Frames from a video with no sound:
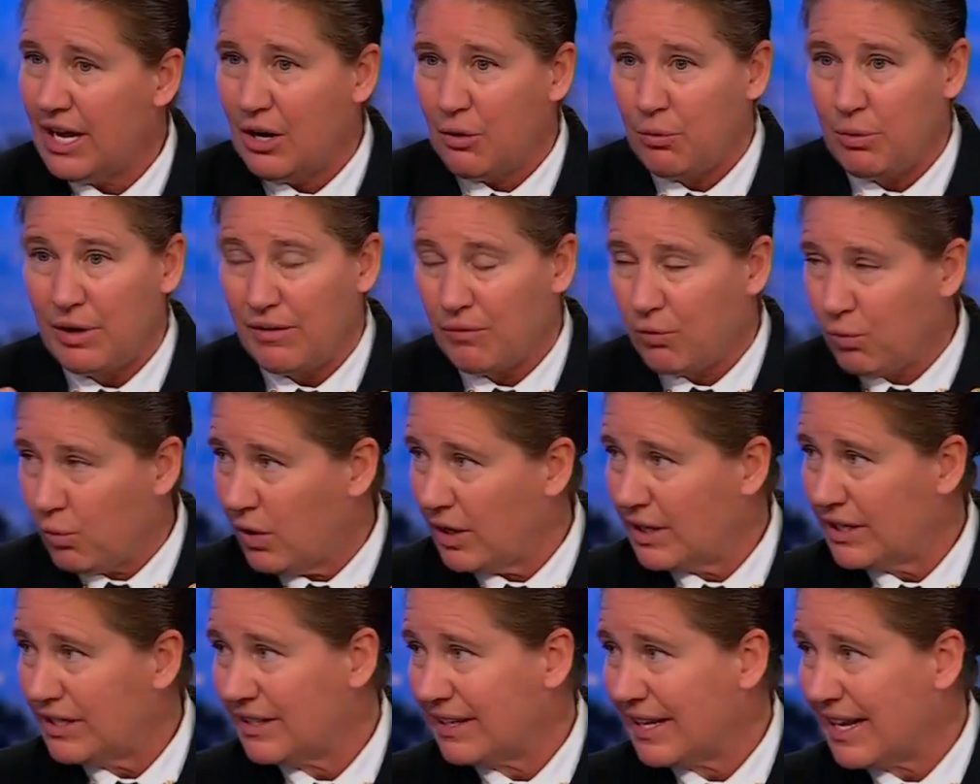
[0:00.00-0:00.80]
We have
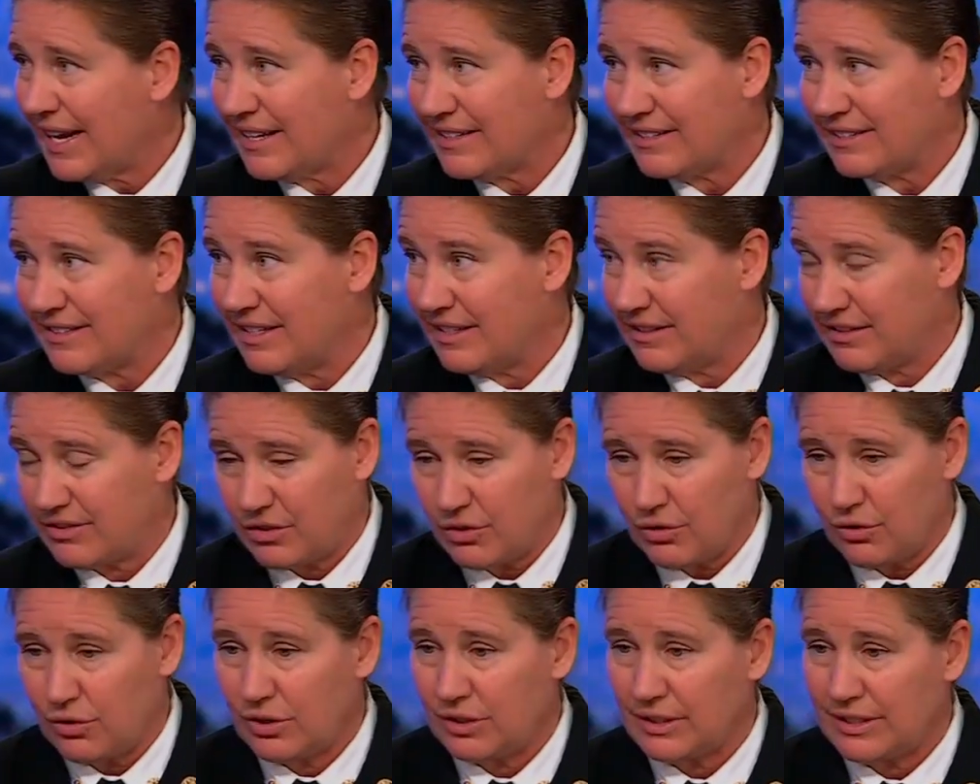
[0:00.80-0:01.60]
one class that's
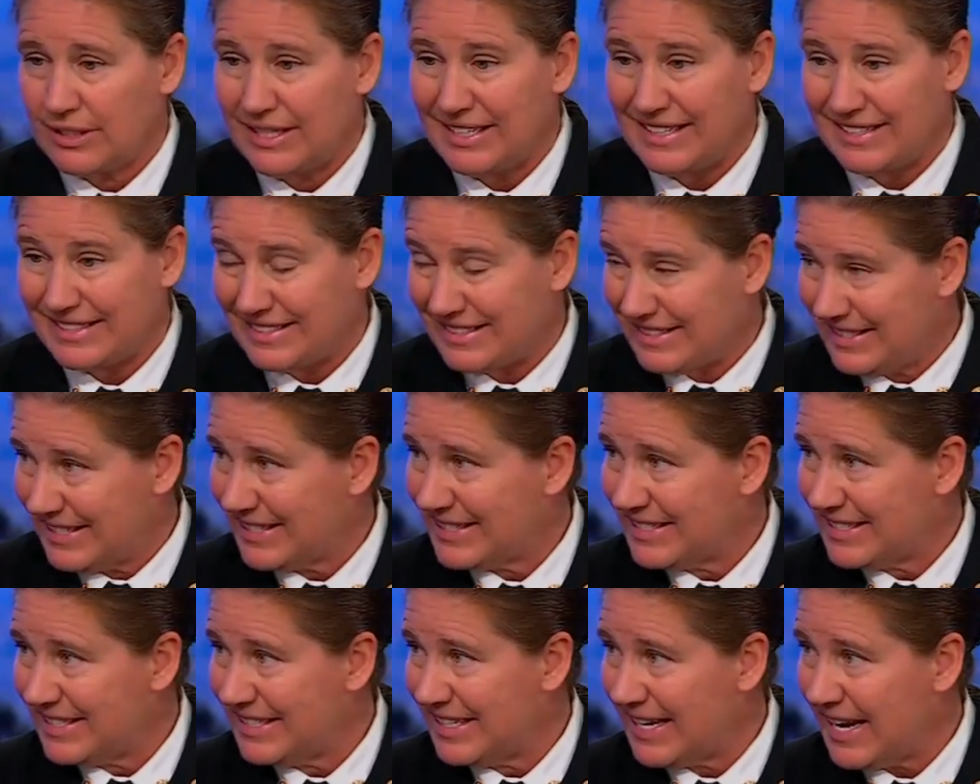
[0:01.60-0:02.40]
currently at
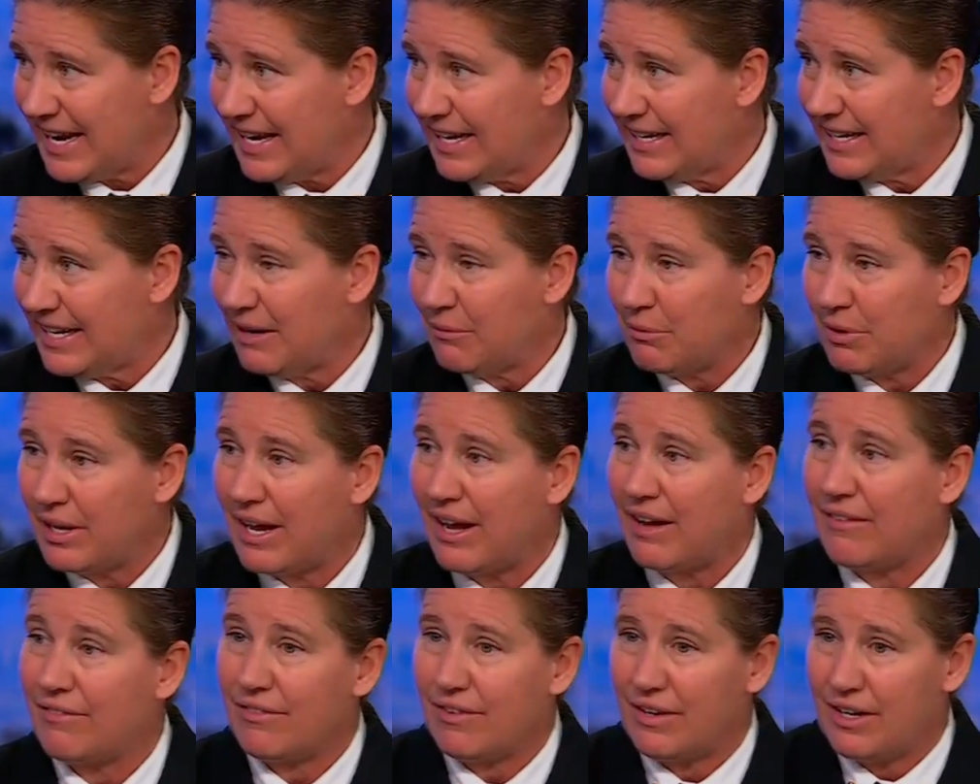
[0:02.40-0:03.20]
68, and we
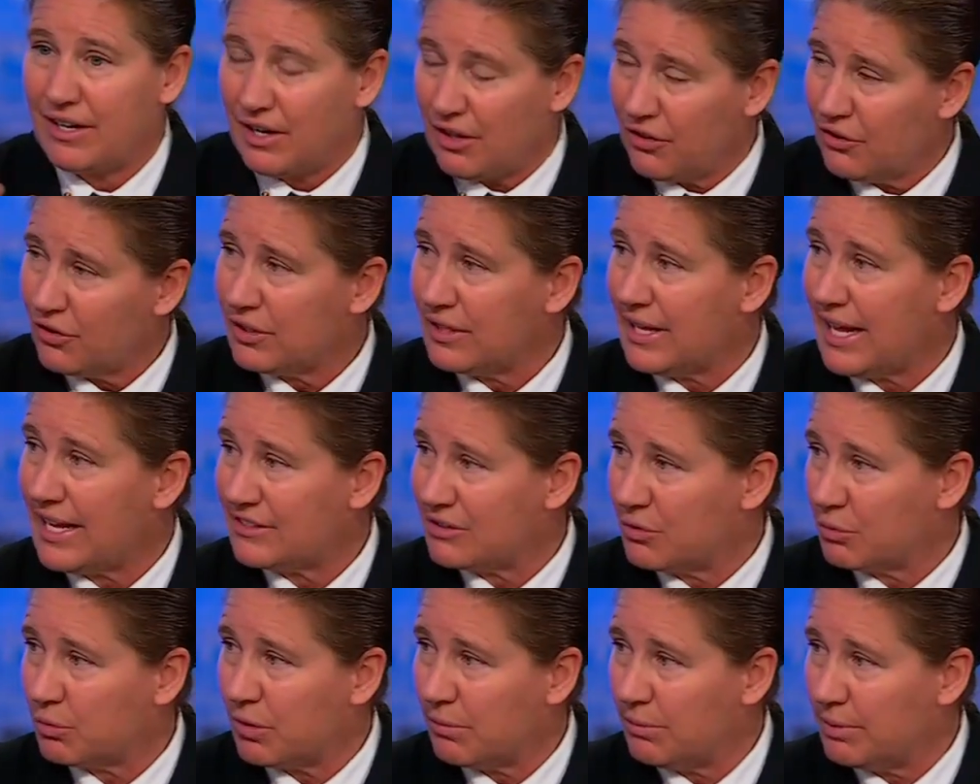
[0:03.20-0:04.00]
have another class
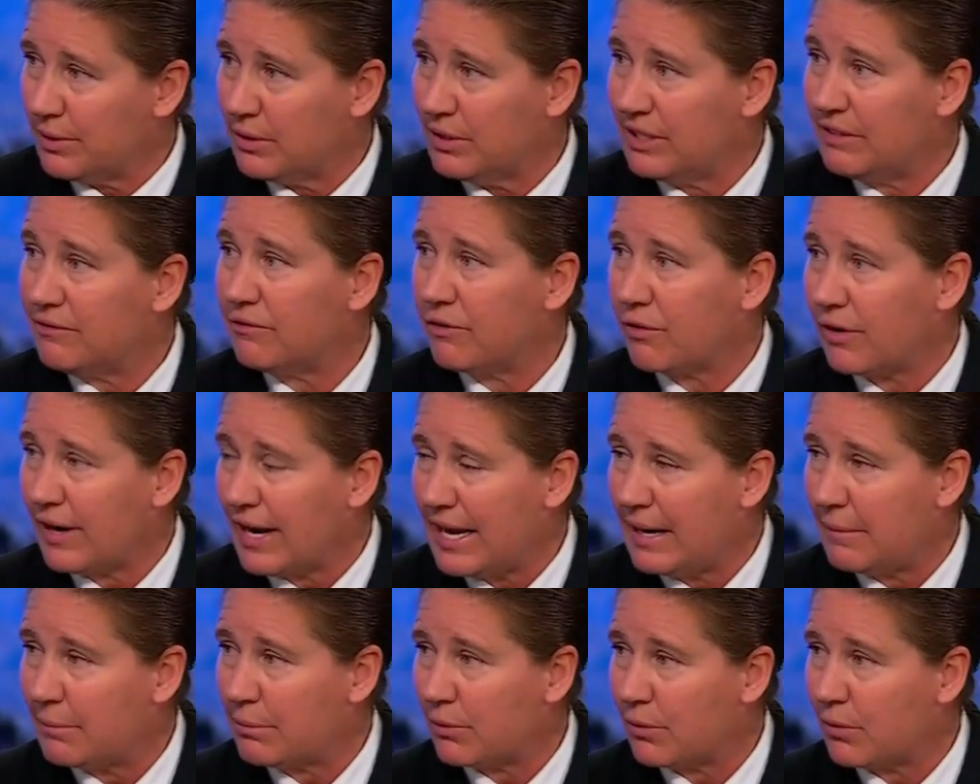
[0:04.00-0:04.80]
that we're building for
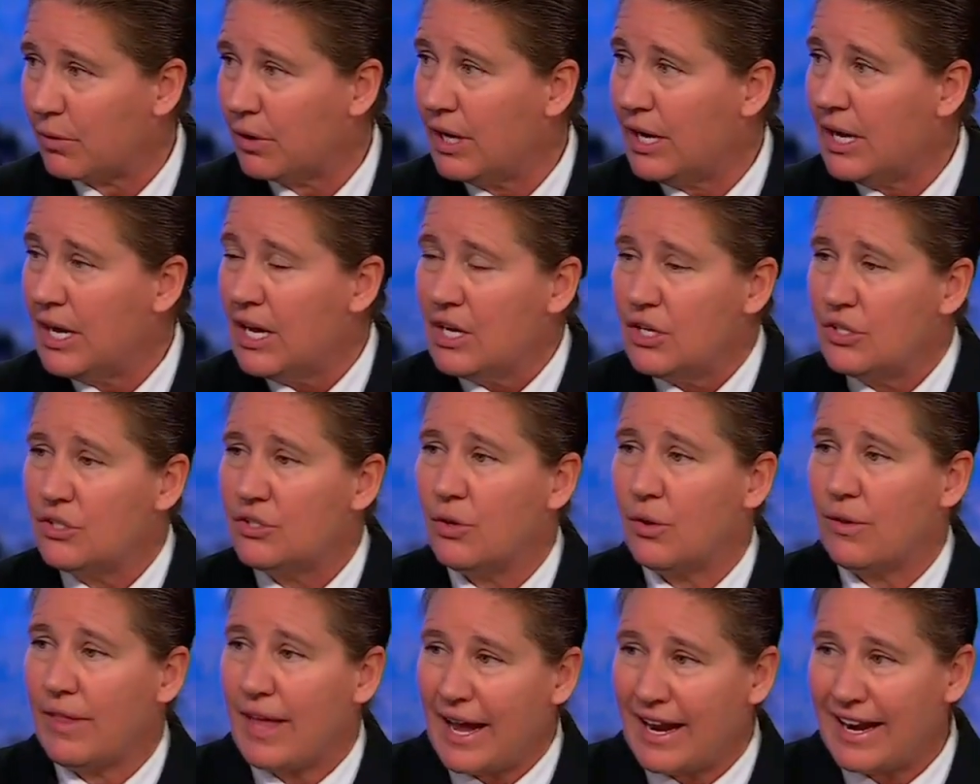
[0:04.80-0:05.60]
April.
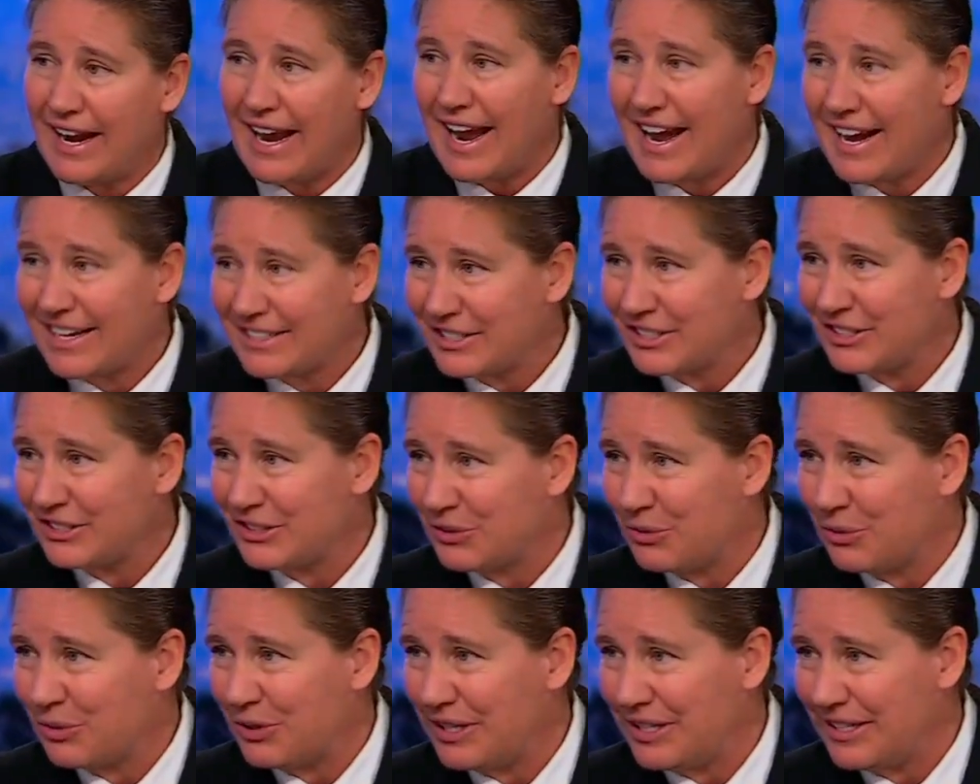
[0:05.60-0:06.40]
So that ask is
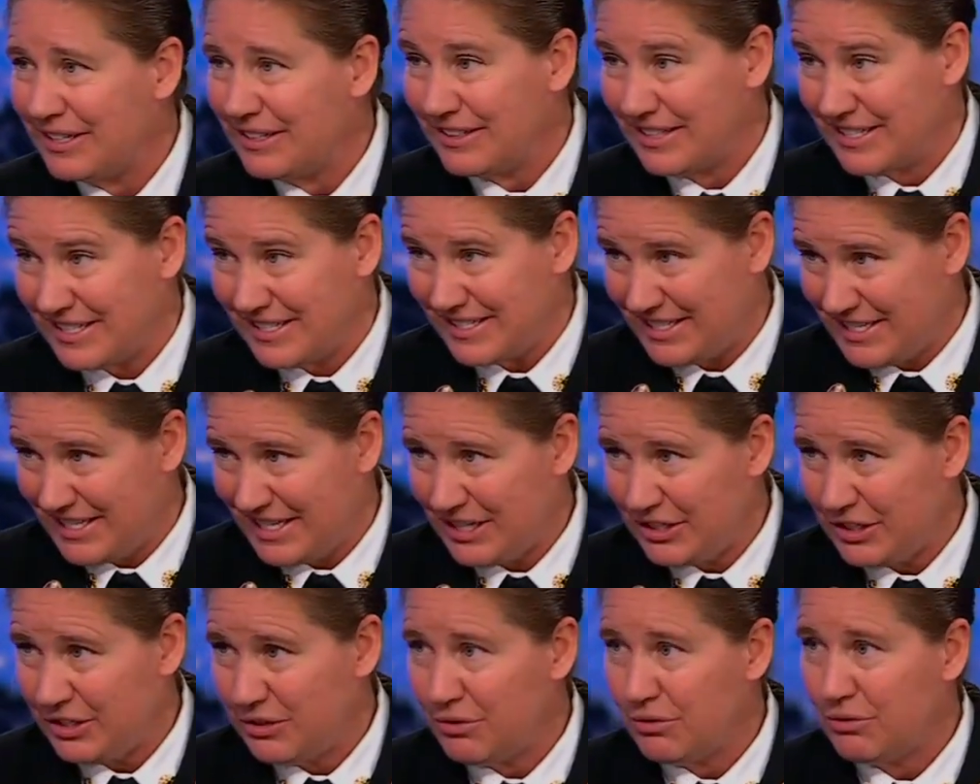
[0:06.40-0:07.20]
going to
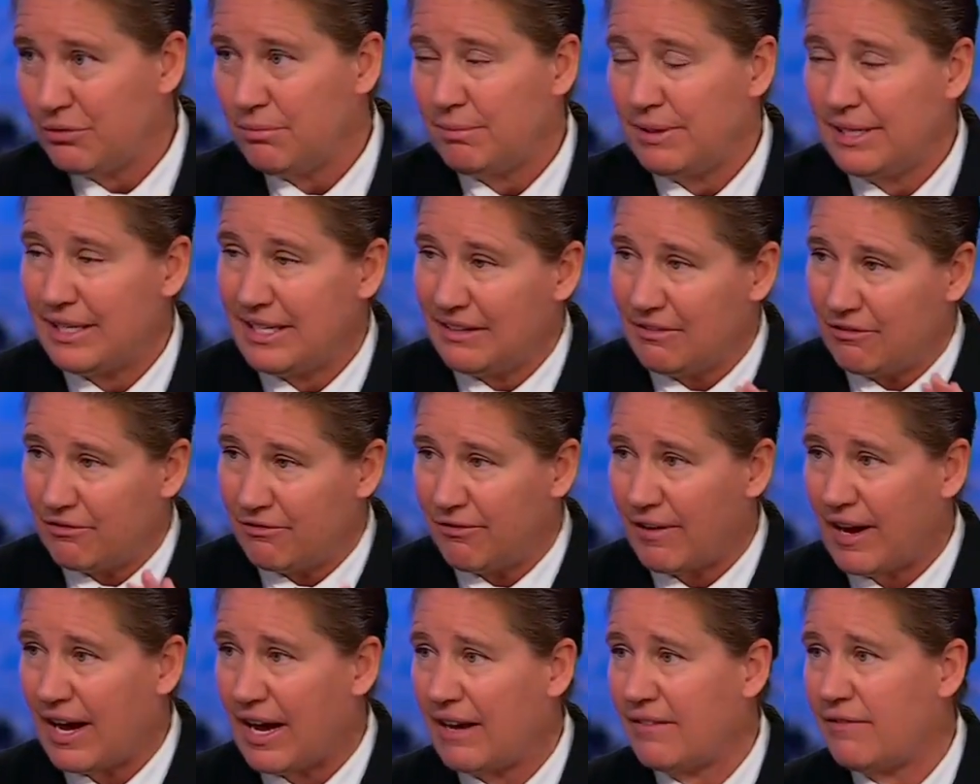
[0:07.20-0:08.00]
continue, mm -hmm. meaning
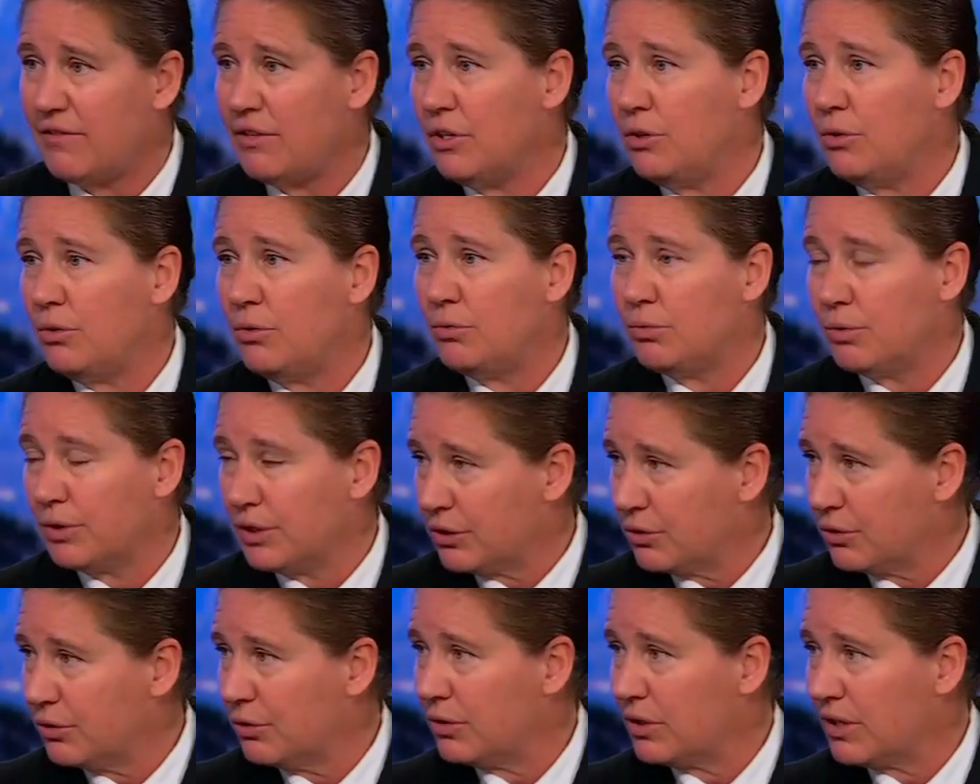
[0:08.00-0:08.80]
five new
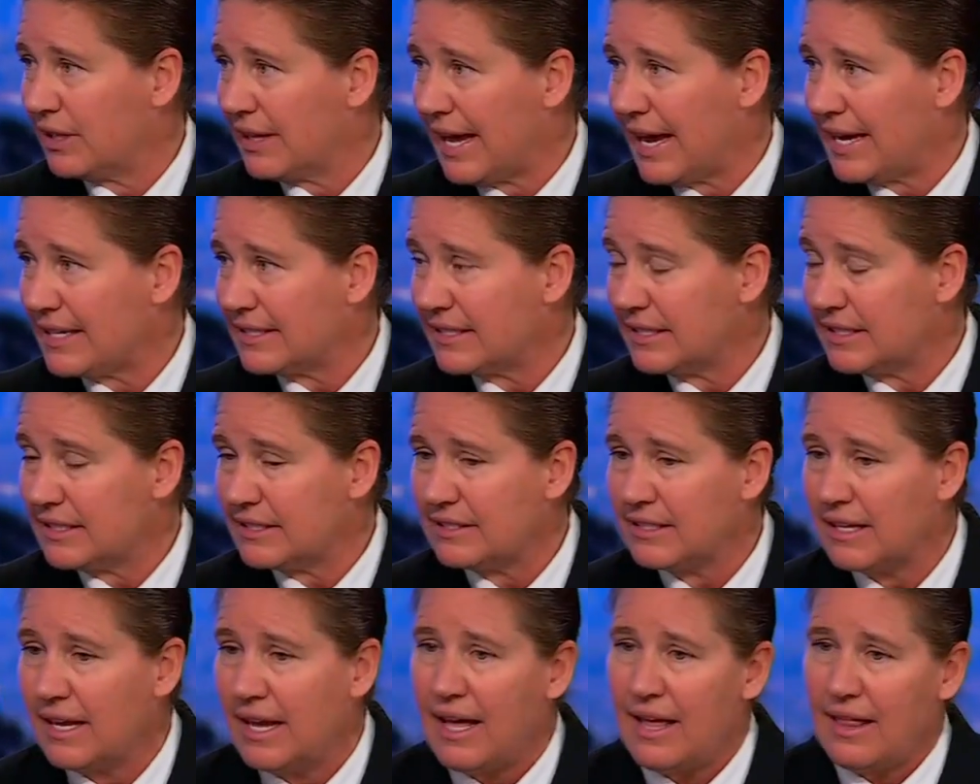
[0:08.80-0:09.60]
recruit
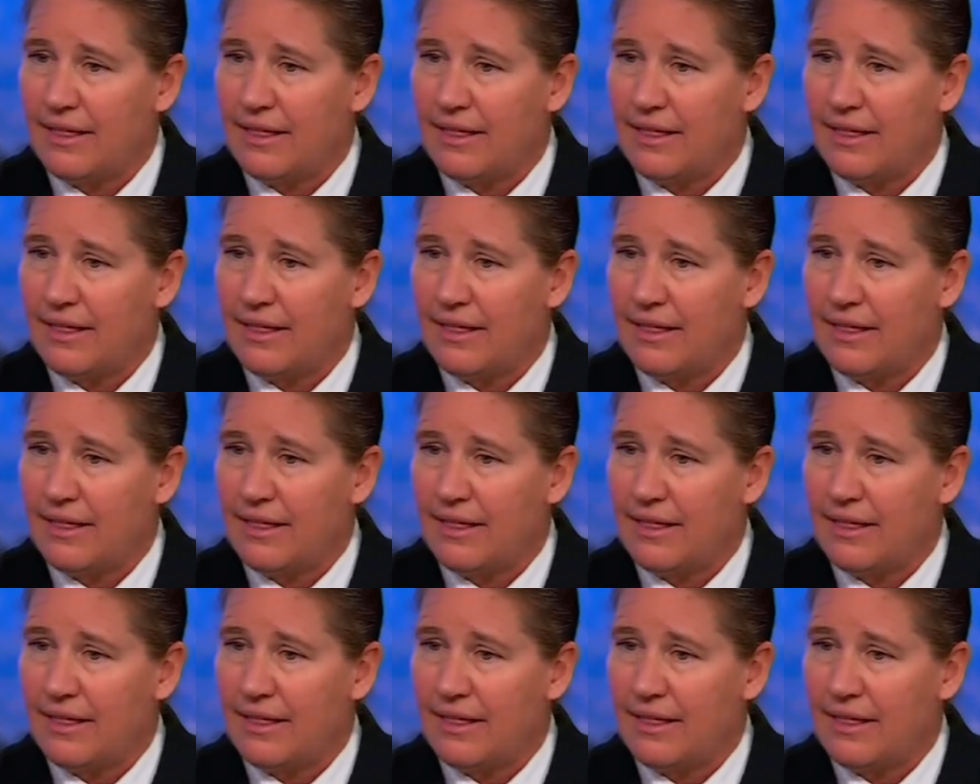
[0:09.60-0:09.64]
classes.